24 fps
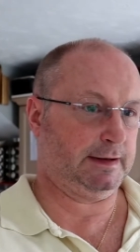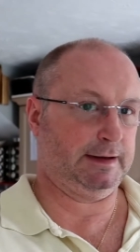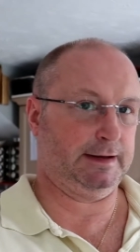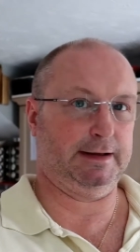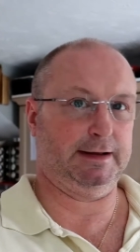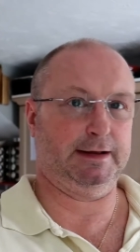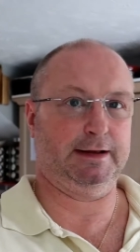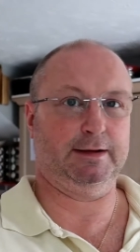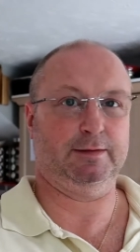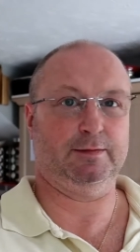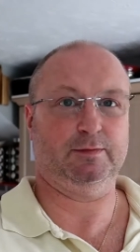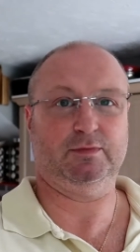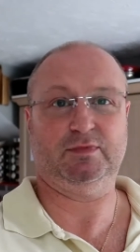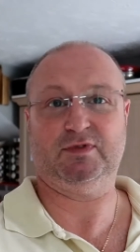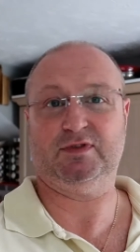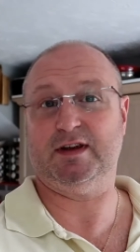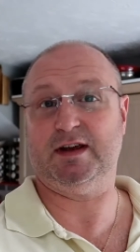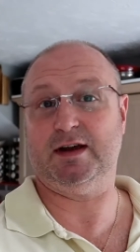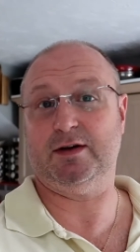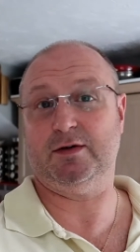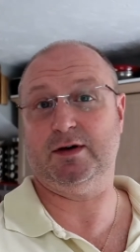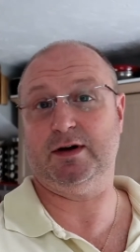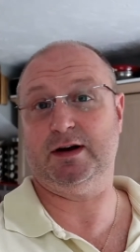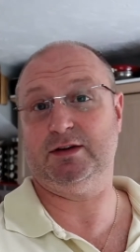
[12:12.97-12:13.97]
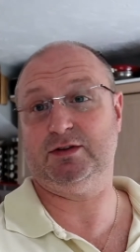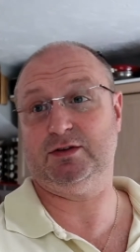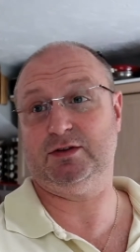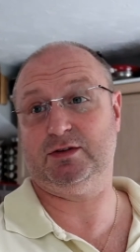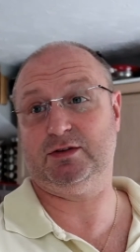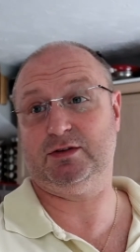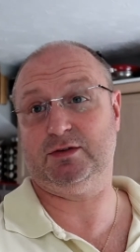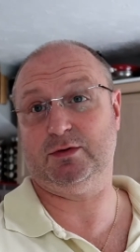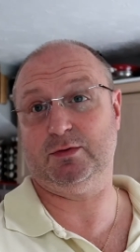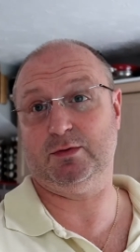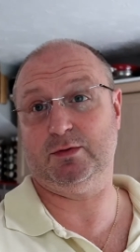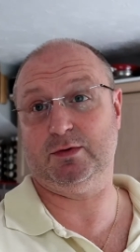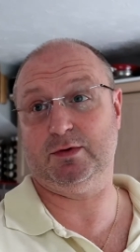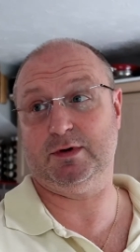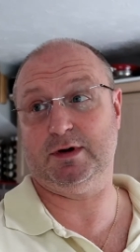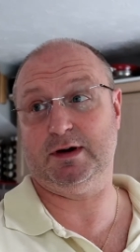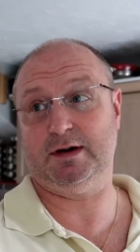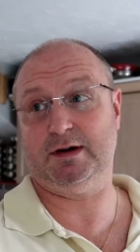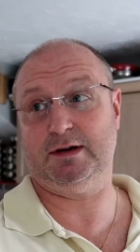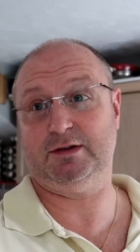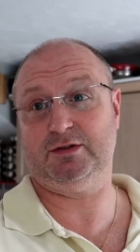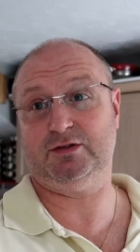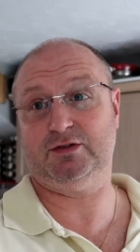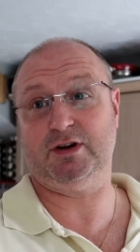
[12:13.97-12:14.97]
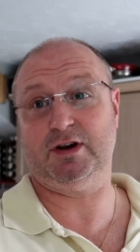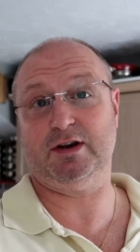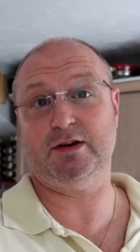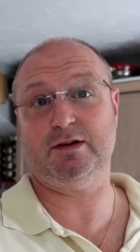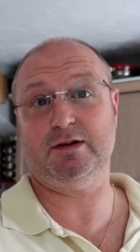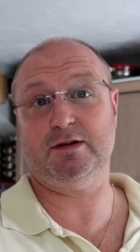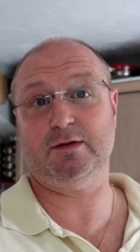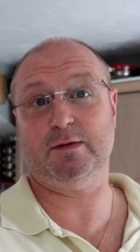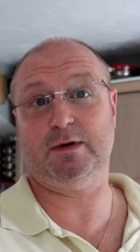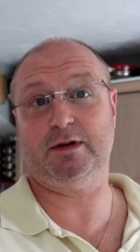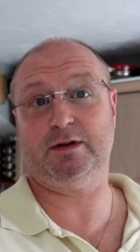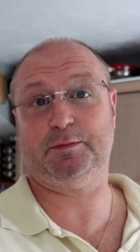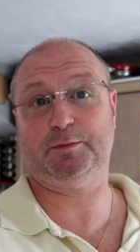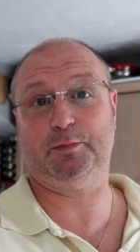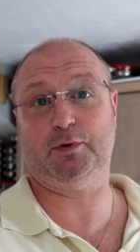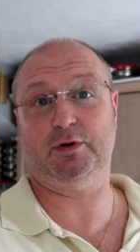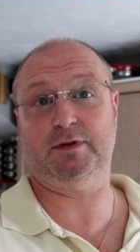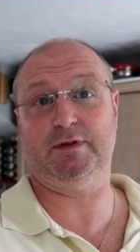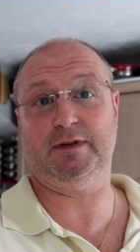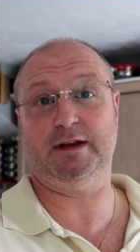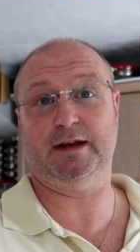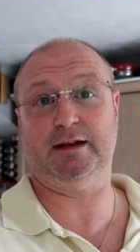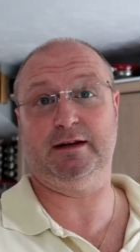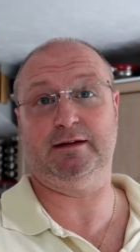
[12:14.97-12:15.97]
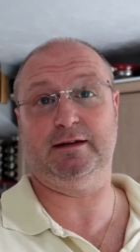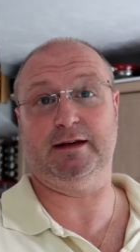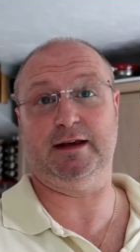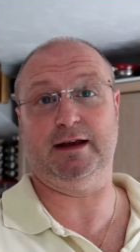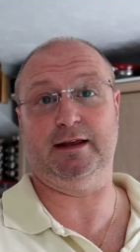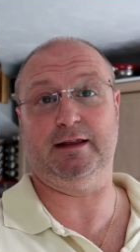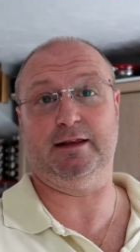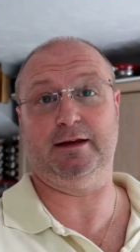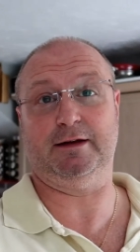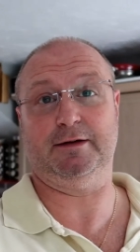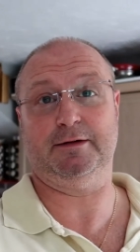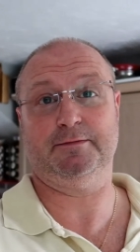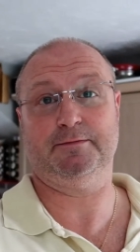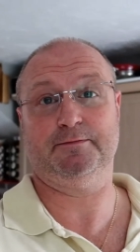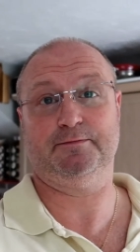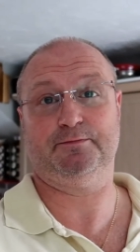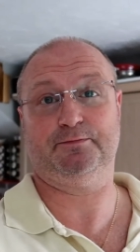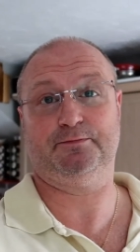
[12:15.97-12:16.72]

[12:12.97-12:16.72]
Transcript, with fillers: Um, so I just thought I'd show you us putting that together.